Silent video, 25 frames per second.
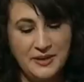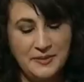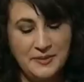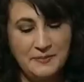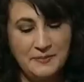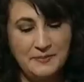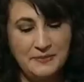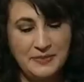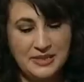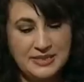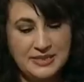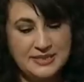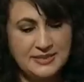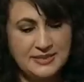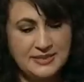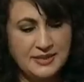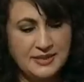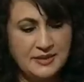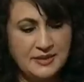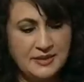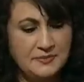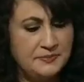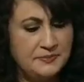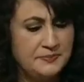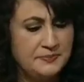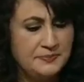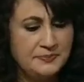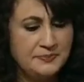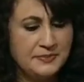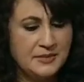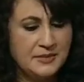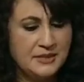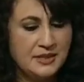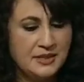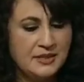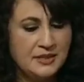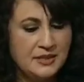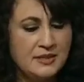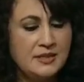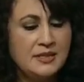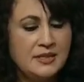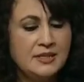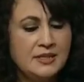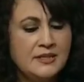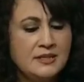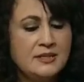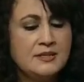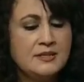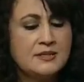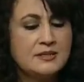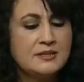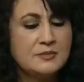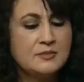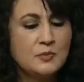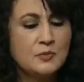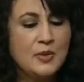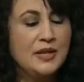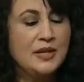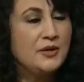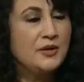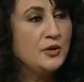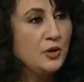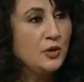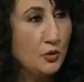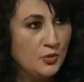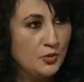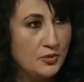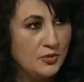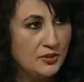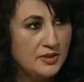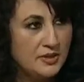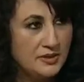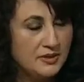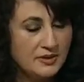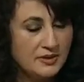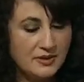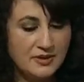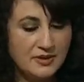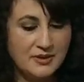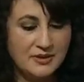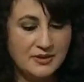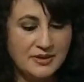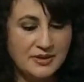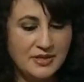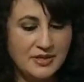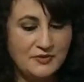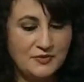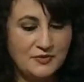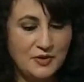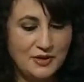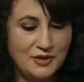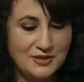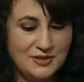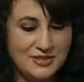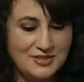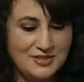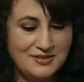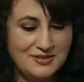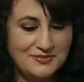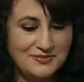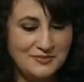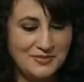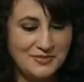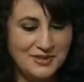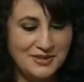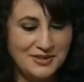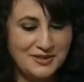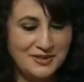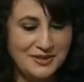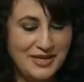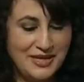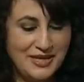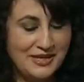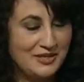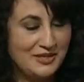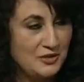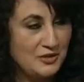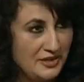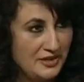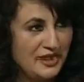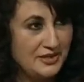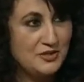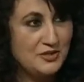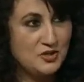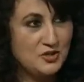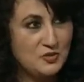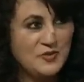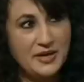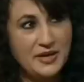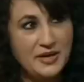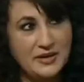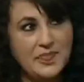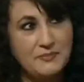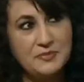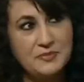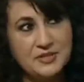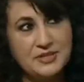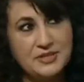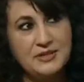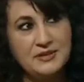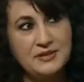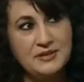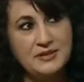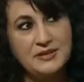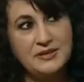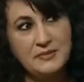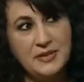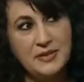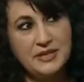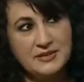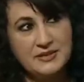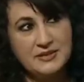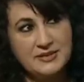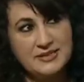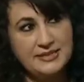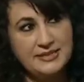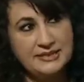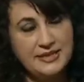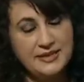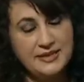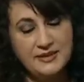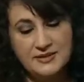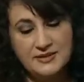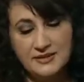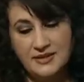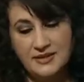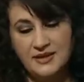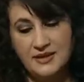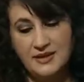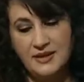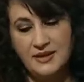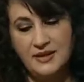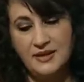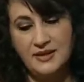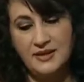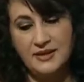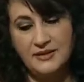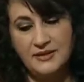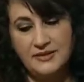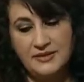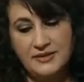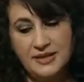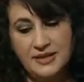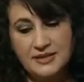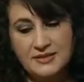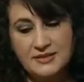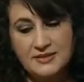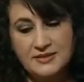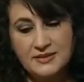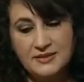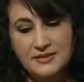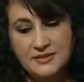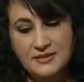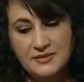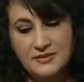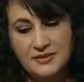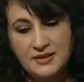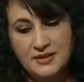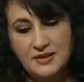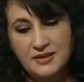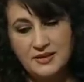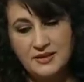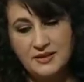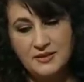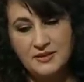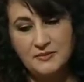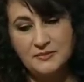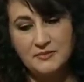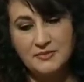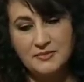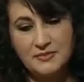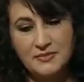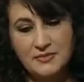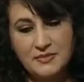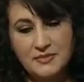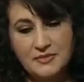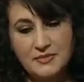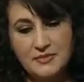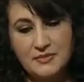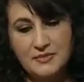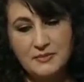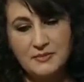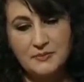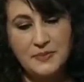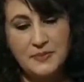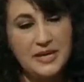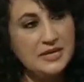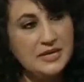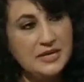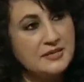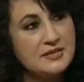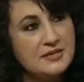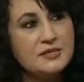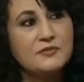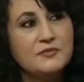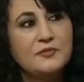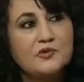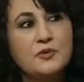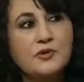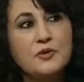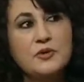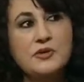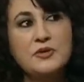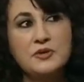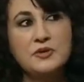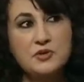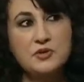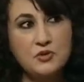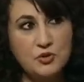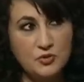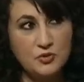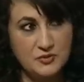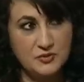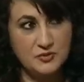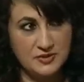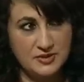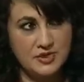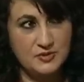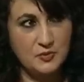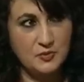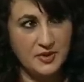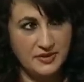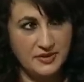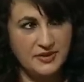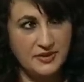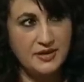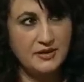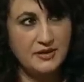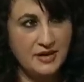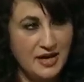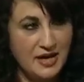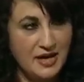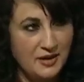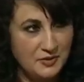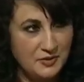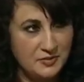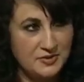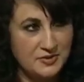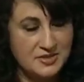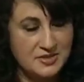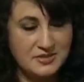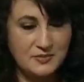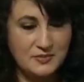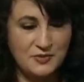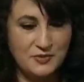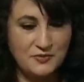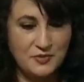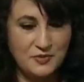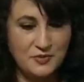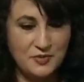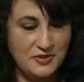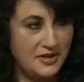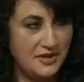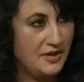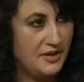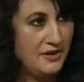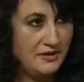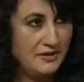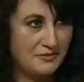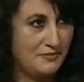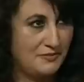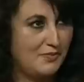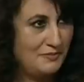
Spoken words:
But it is well known, if not acknowledged particularly by the state, that the base for the drones where they are housed before they are